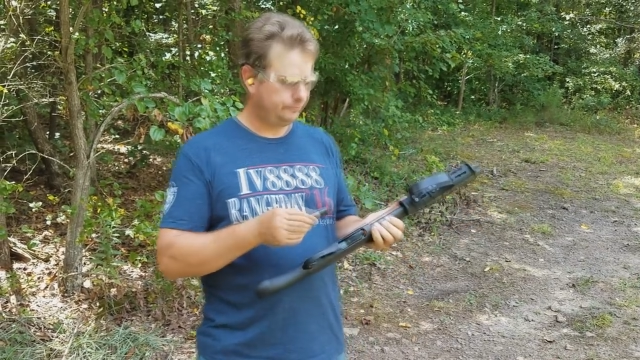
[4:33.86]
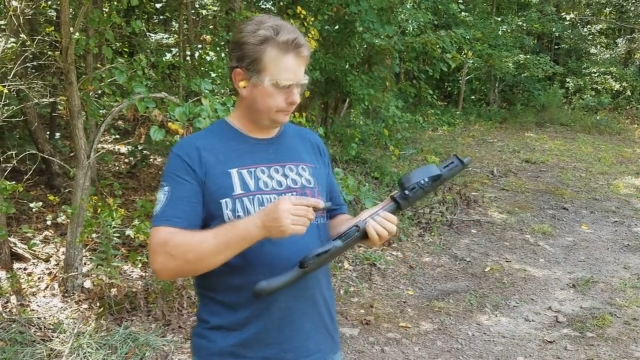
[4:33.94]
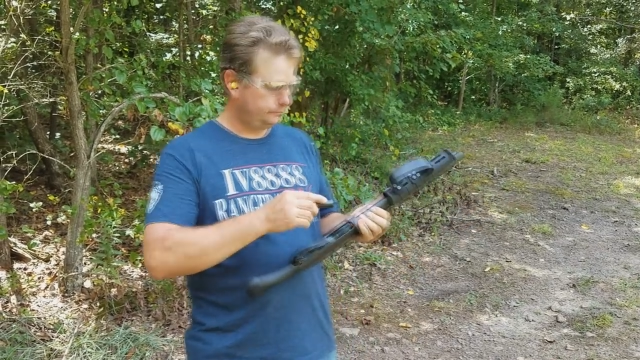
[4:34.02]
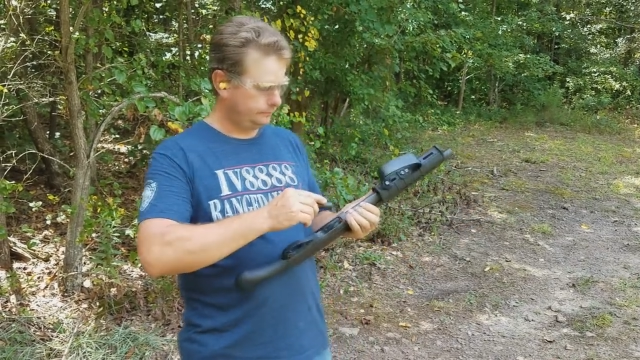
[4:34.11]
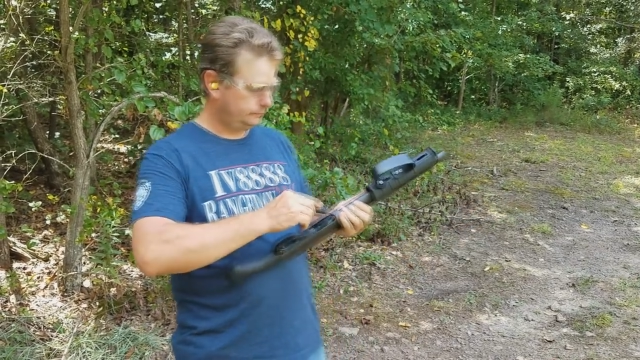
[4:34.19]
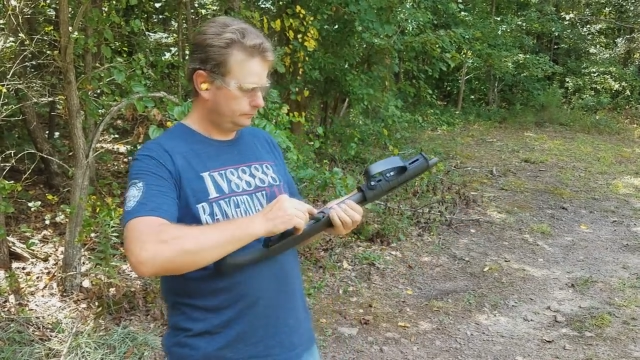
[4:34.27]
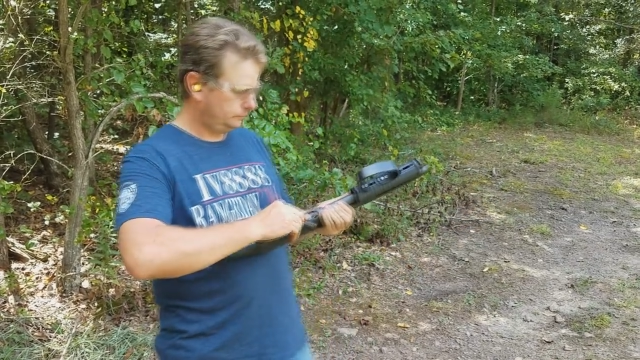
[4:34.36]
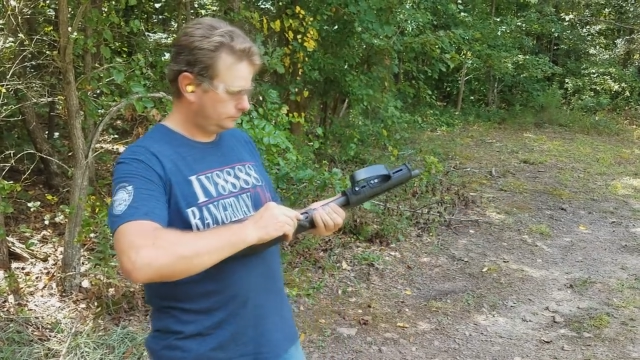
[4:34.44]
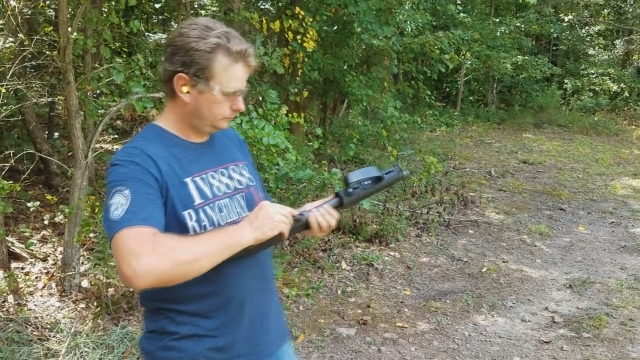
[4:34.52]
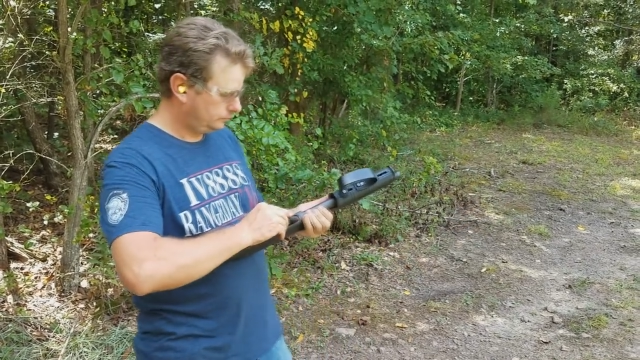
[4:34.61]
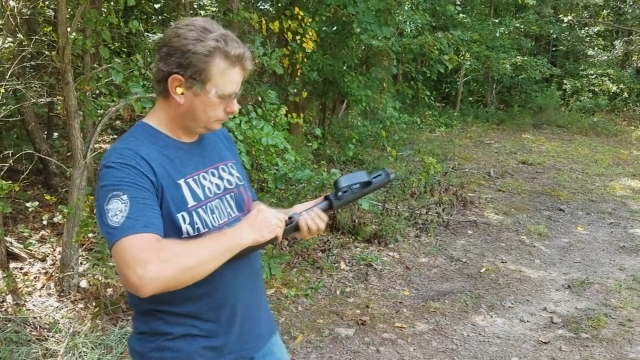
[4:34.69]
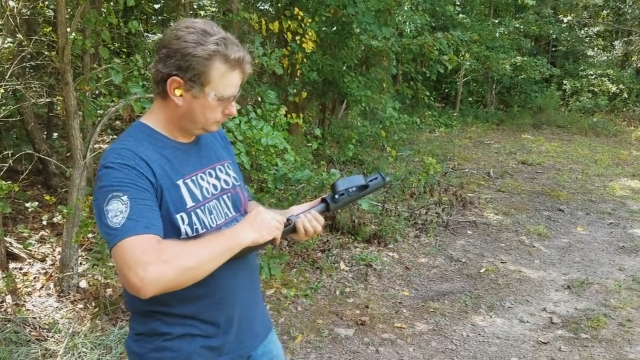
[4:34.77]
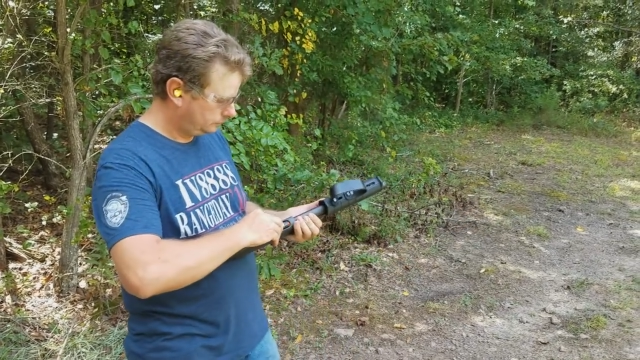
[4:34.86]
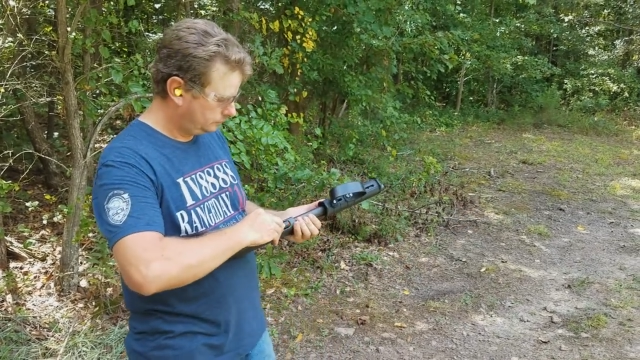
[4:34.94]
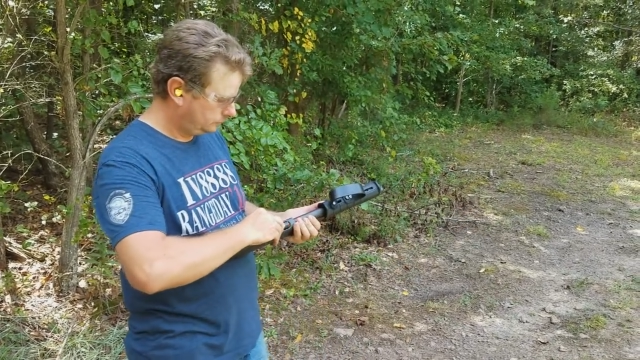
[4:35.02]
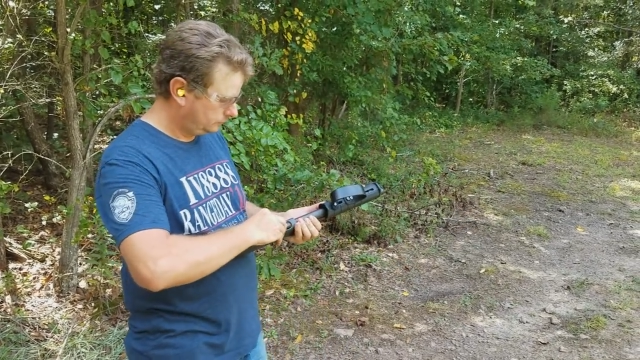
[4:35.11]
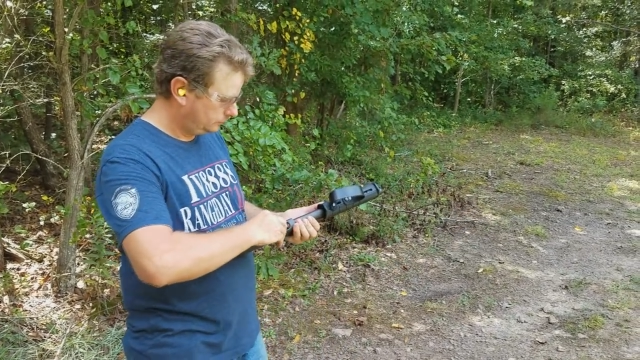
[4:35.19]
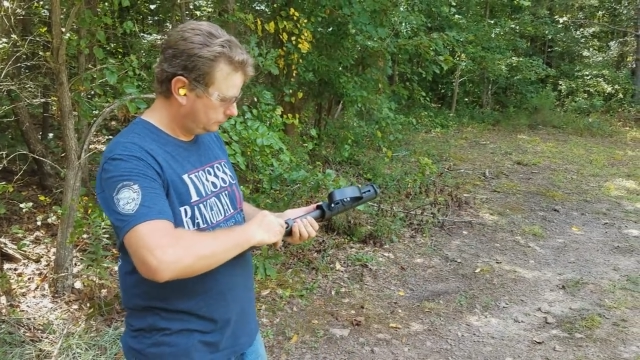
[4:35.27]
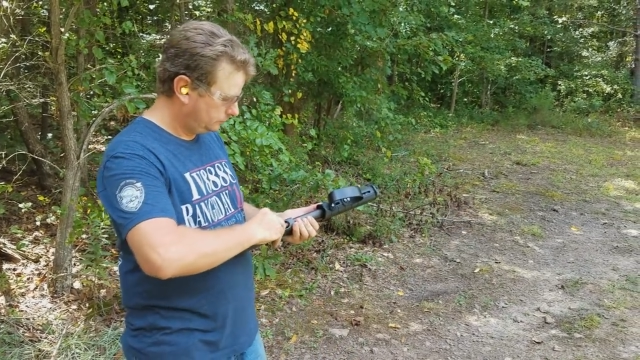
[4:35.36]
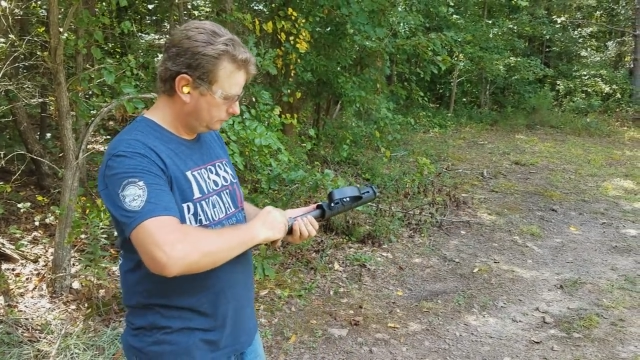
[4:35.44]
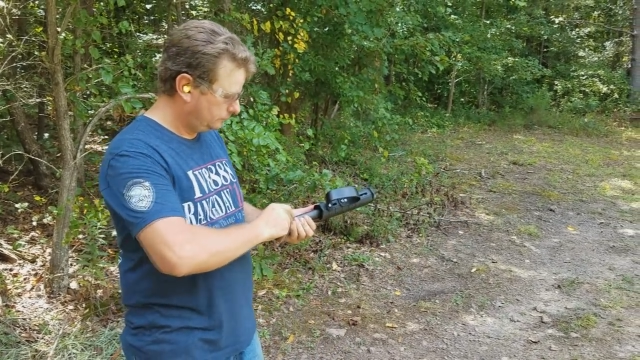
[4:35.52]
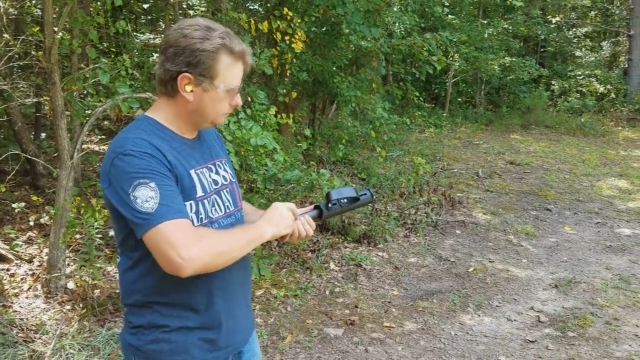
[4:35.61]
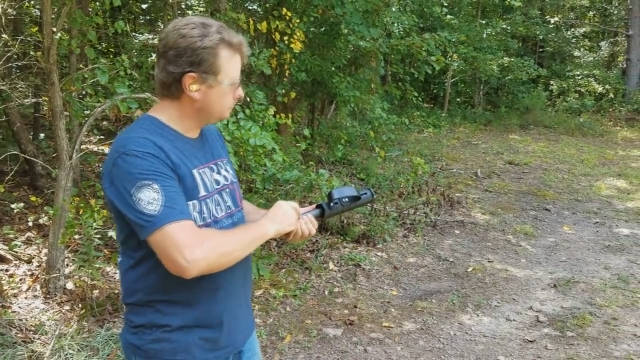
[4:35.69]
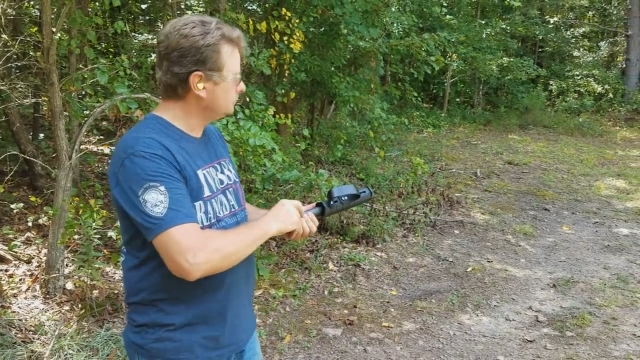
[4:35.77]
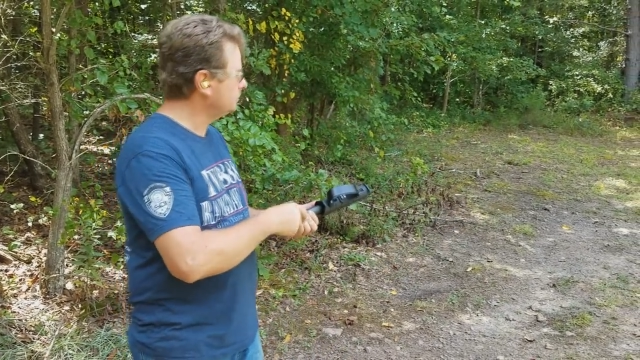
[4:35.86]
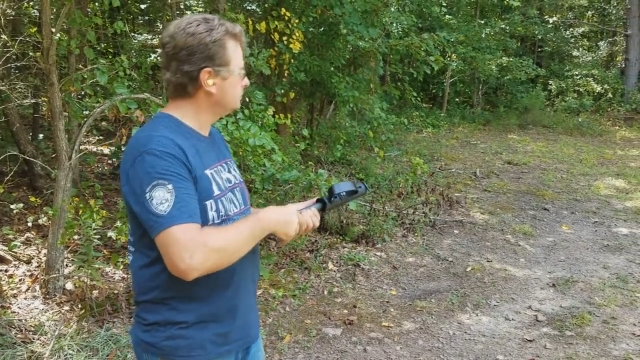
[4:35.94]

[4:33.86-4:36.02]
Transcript: No one is speaking in this clip.